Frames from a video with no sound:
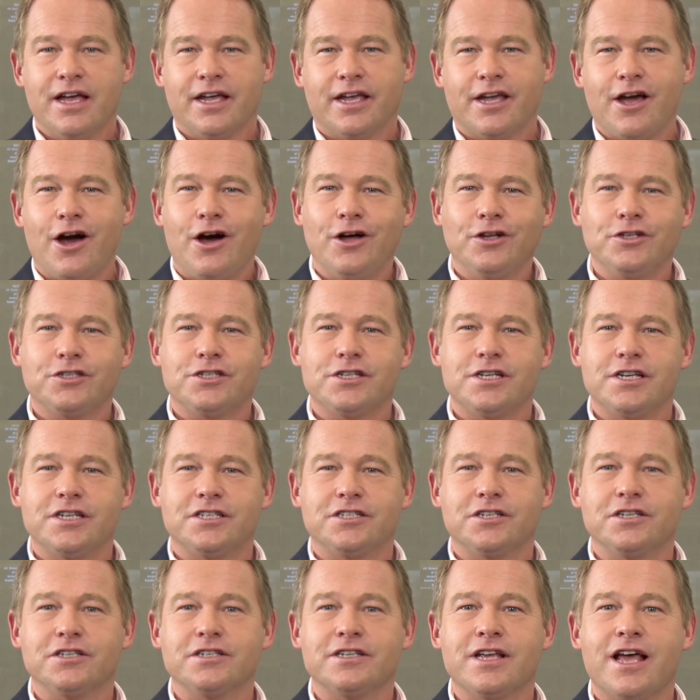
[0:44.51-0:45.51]
Khan
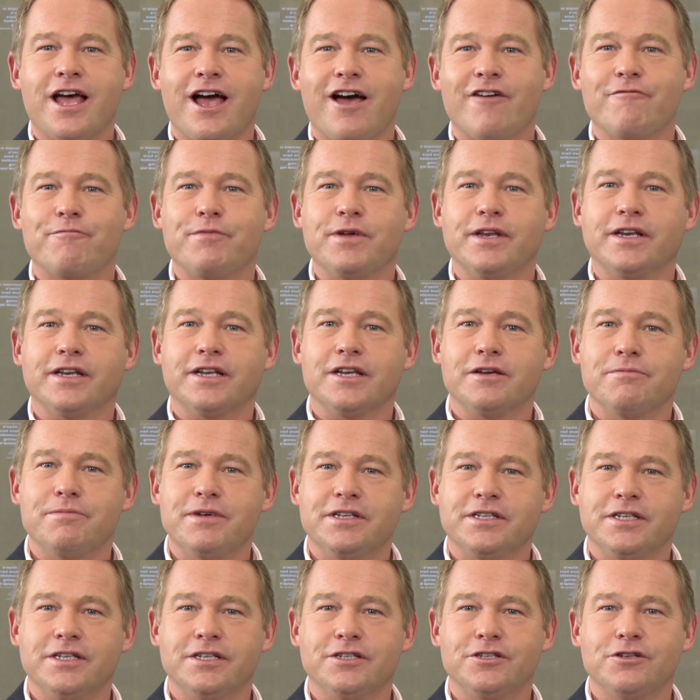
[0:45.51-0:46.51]
Solicitors have been
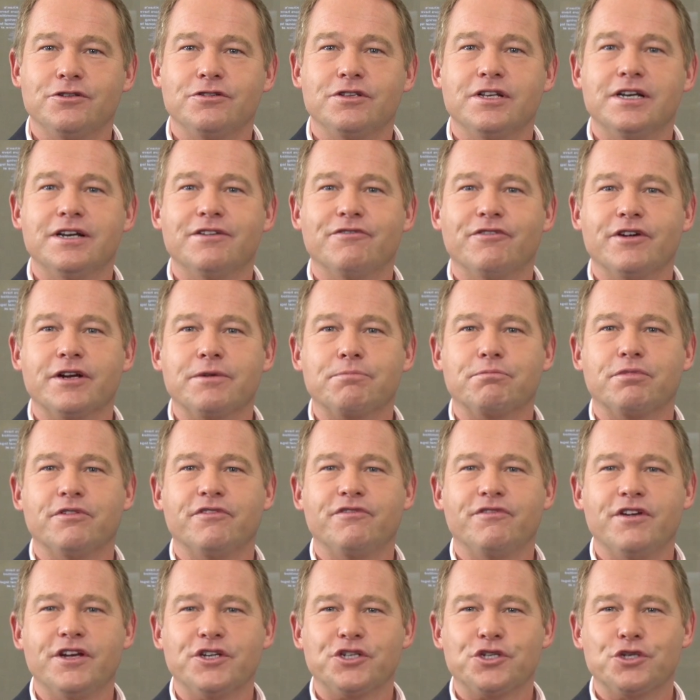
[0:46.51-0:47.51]
committed to delivering
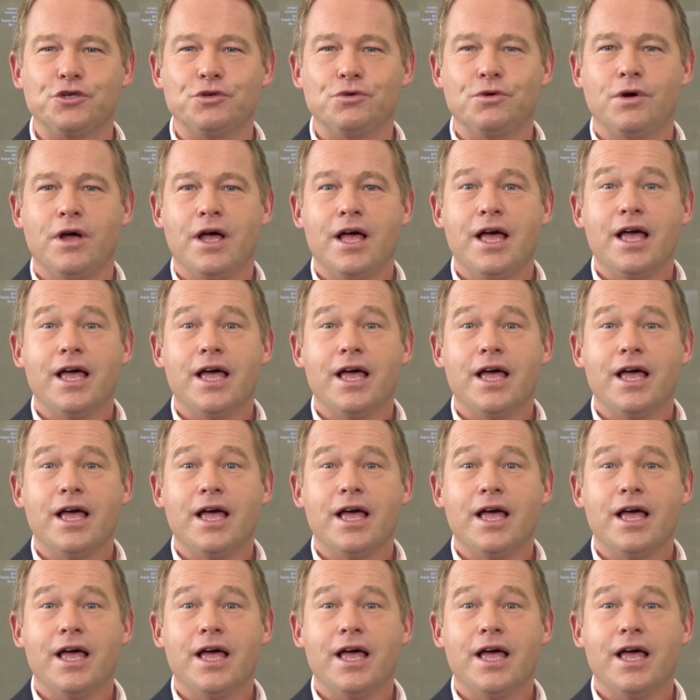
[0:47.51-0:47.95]
professional